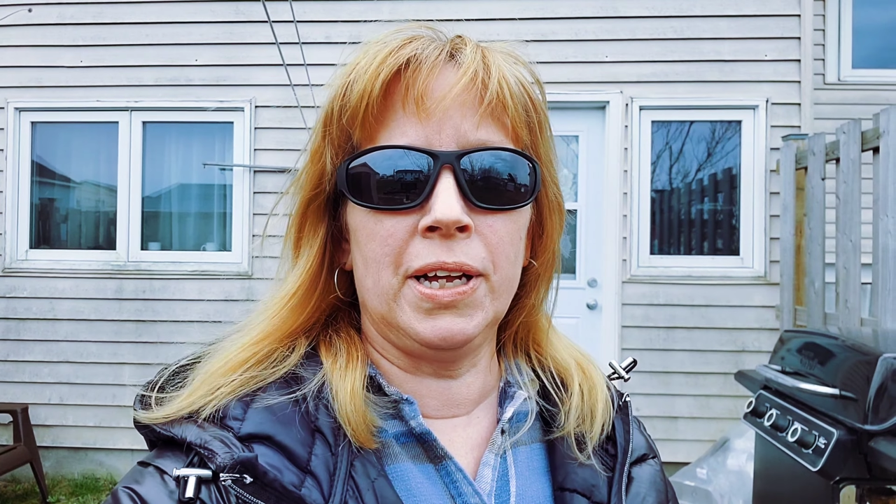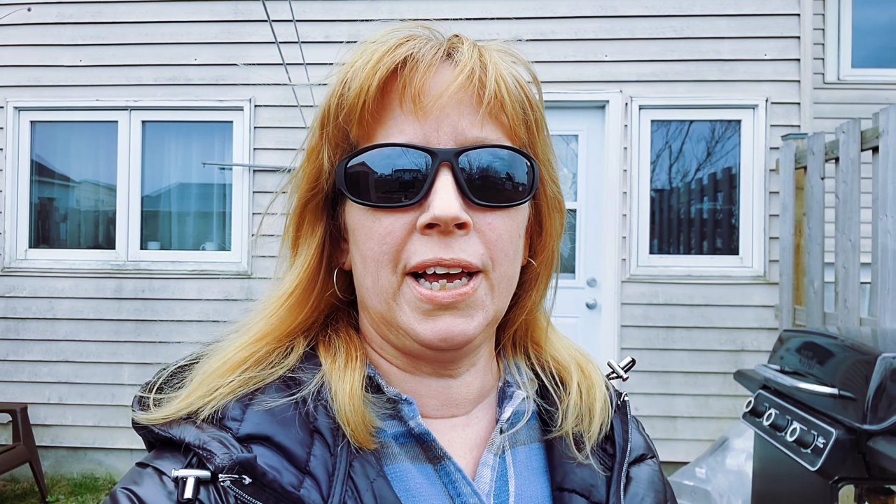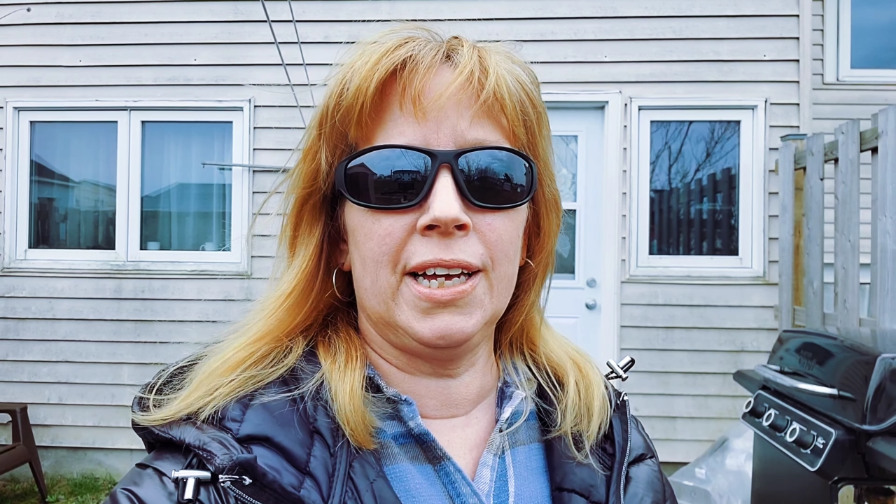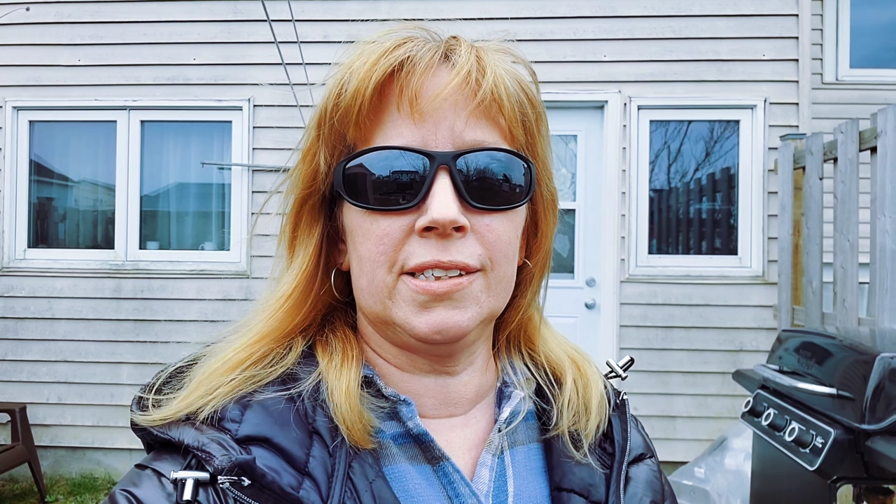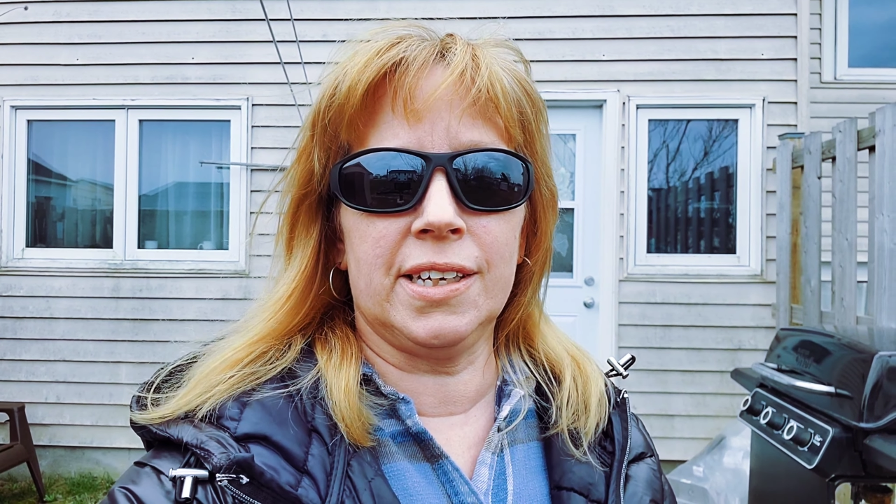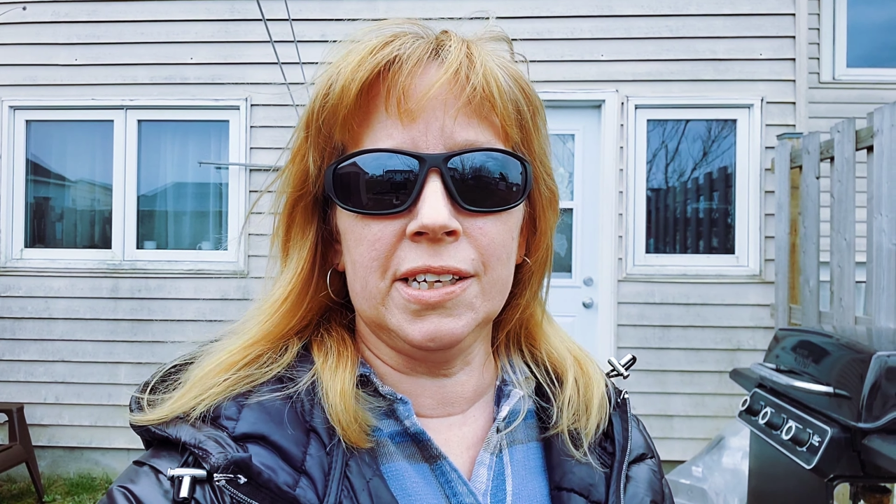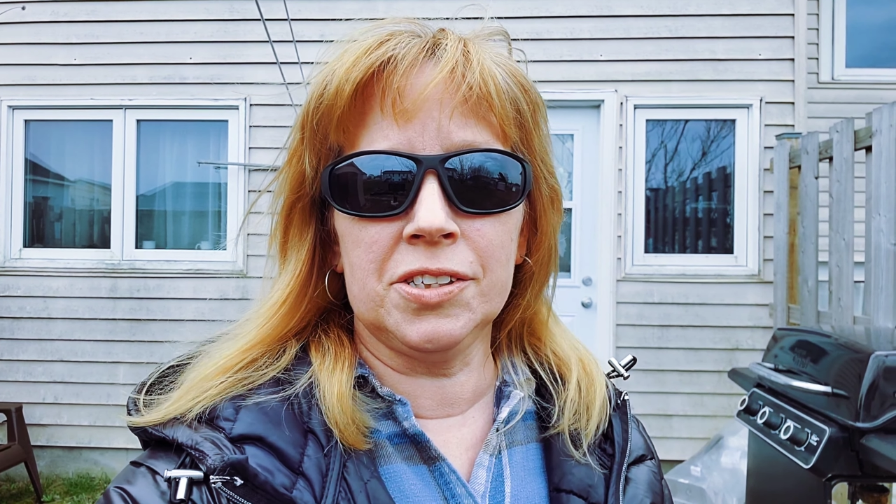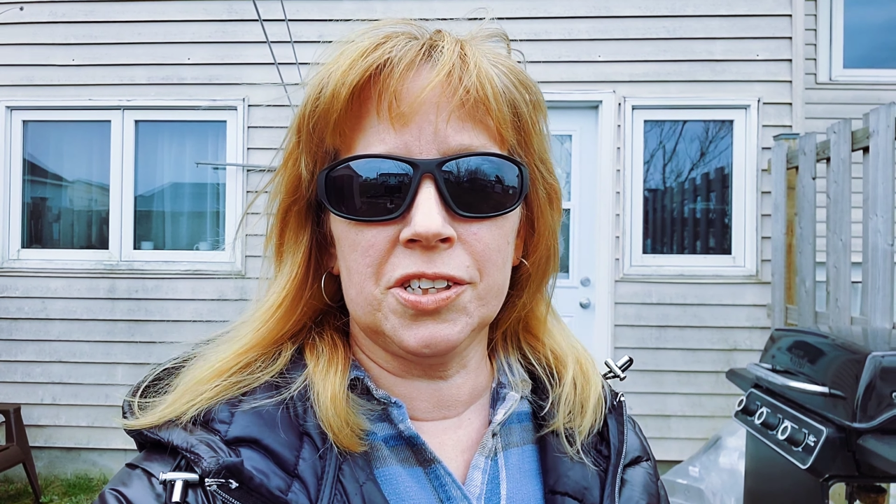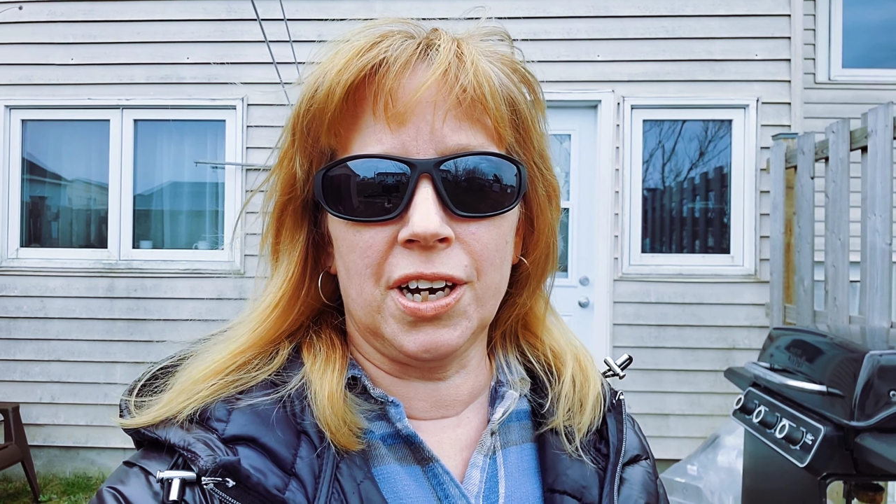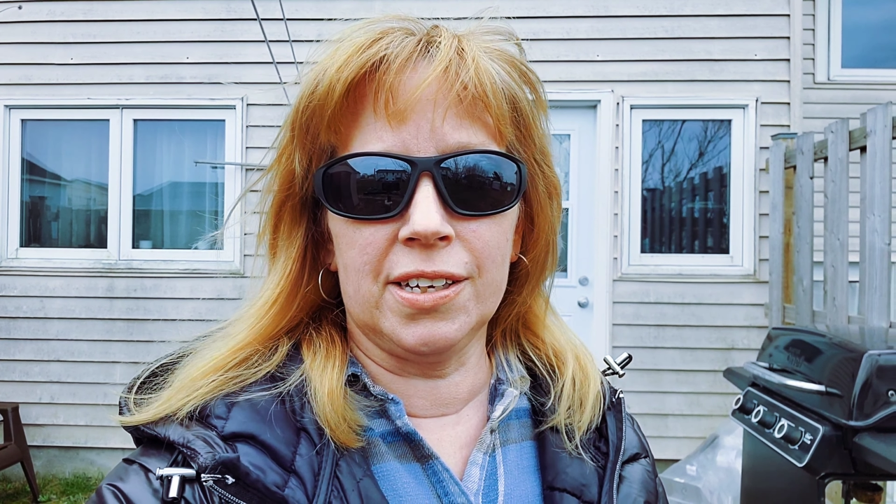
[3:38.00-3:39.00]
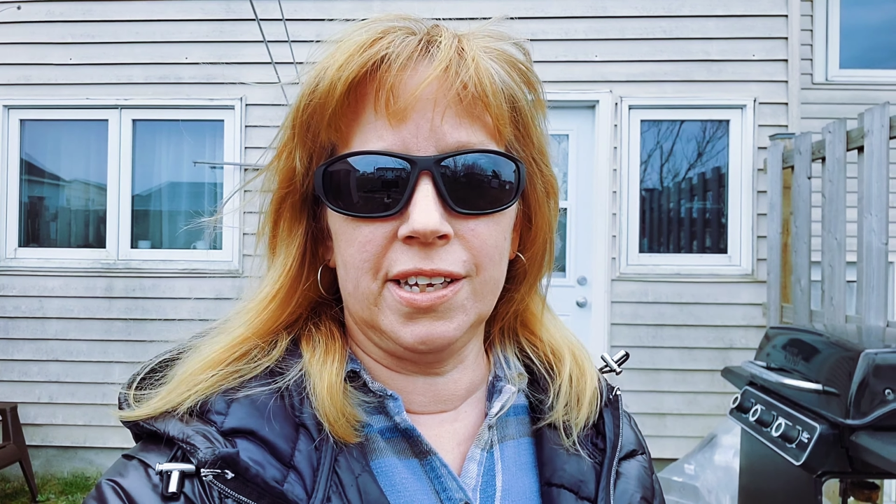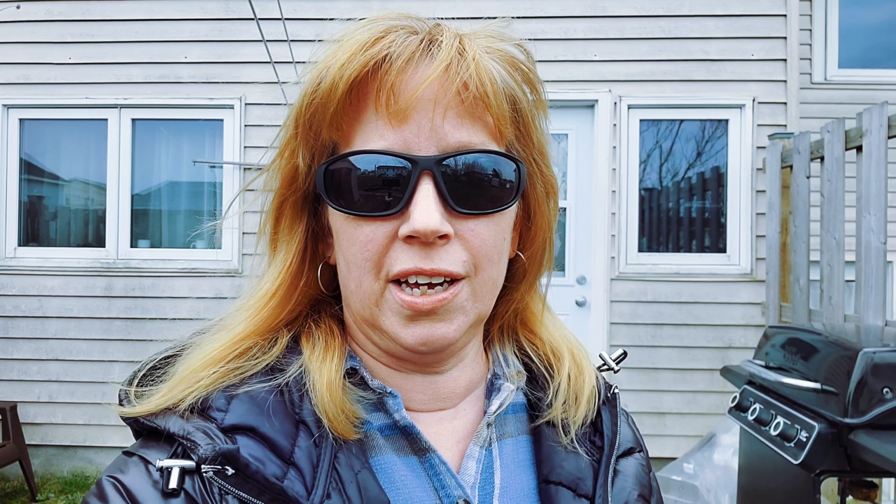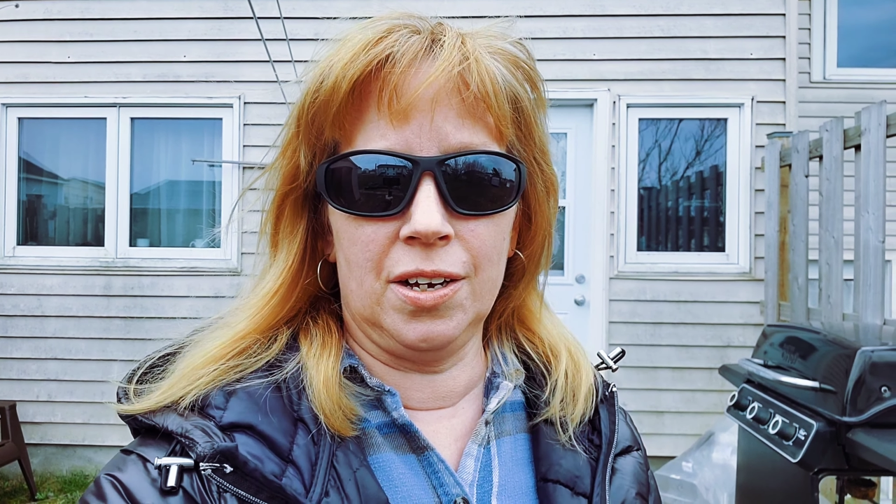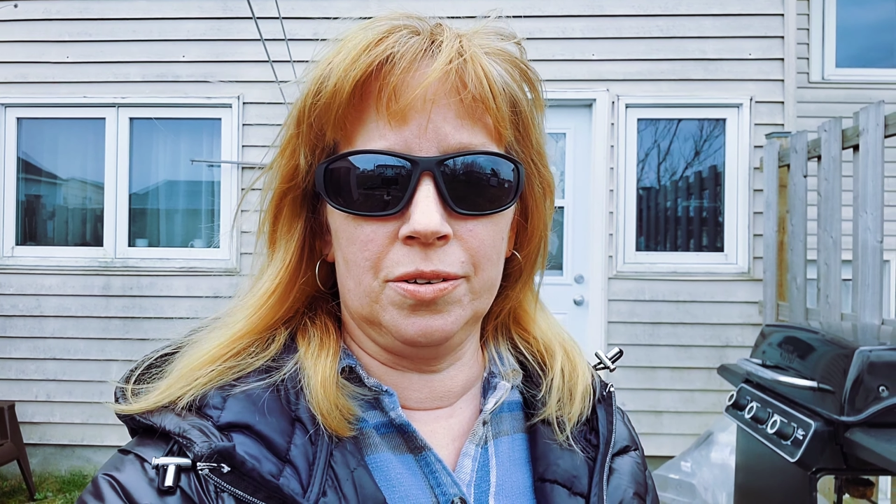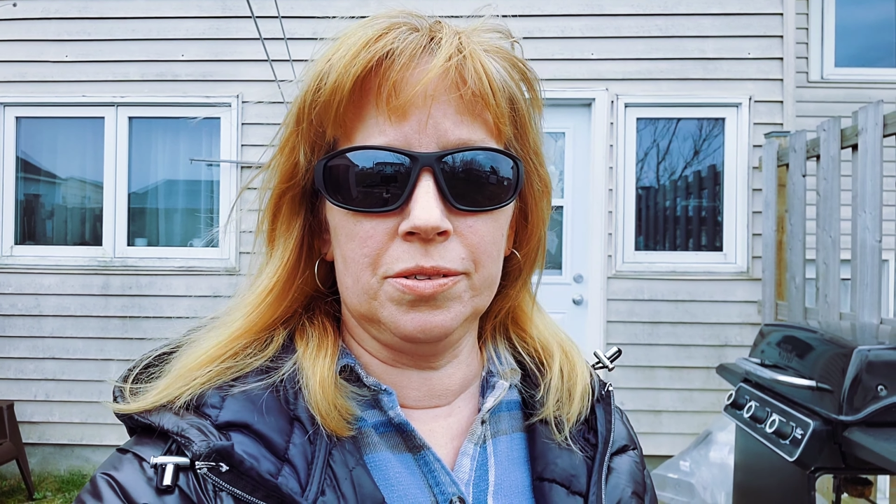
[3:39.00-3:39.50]
plants inside the
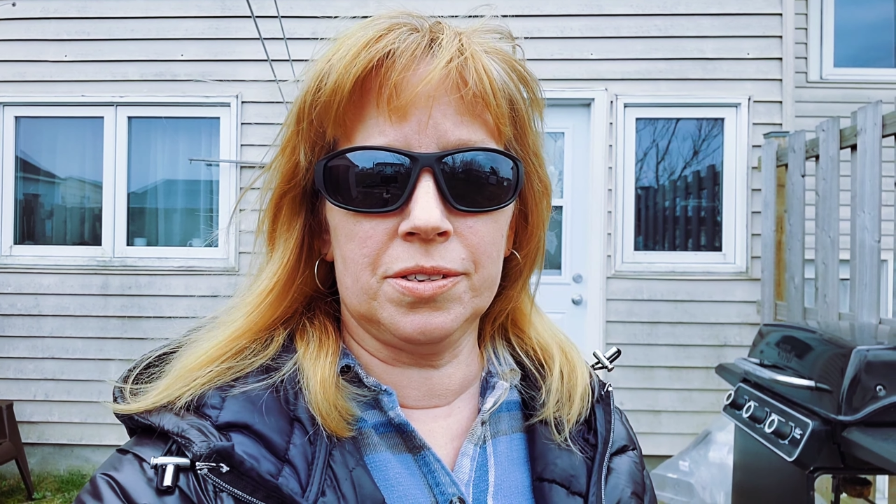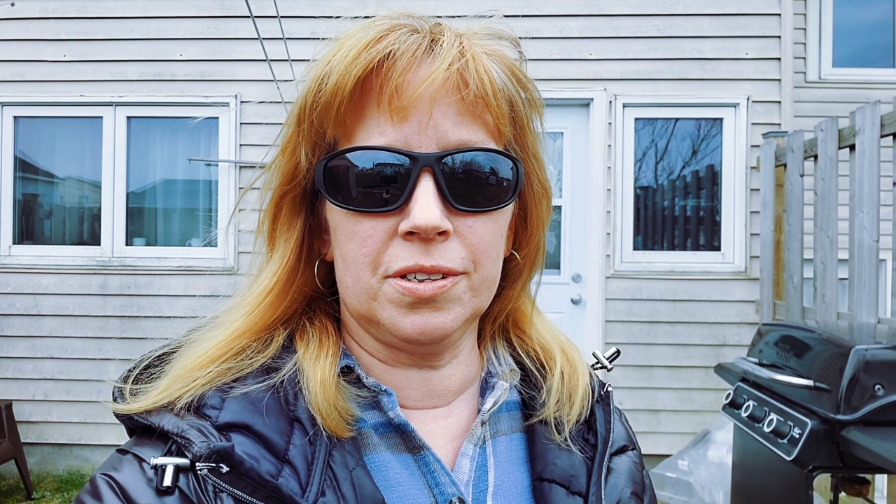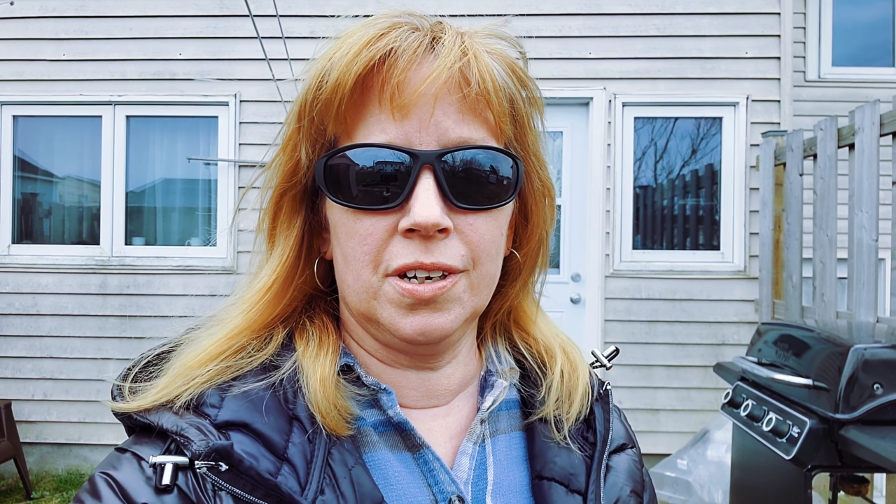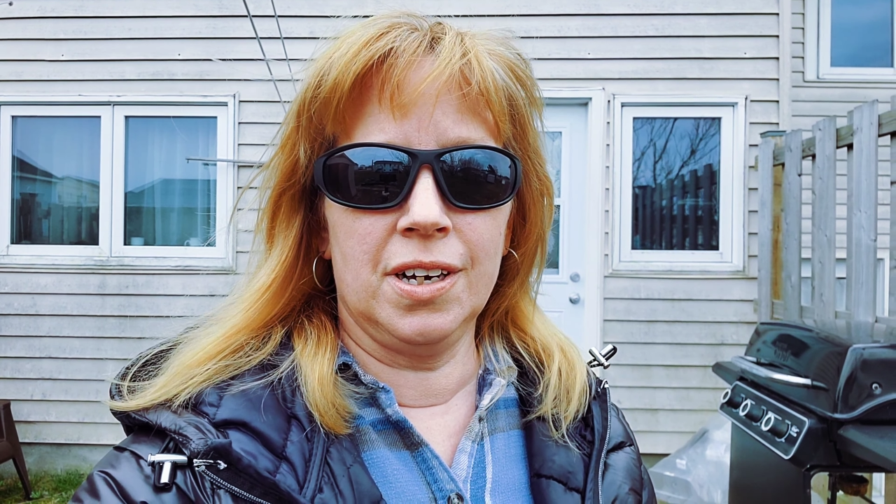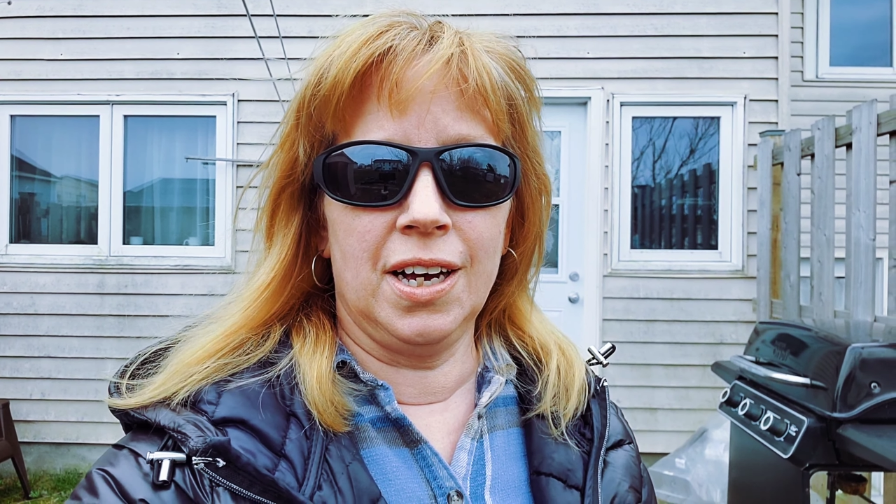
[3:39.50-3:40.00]
house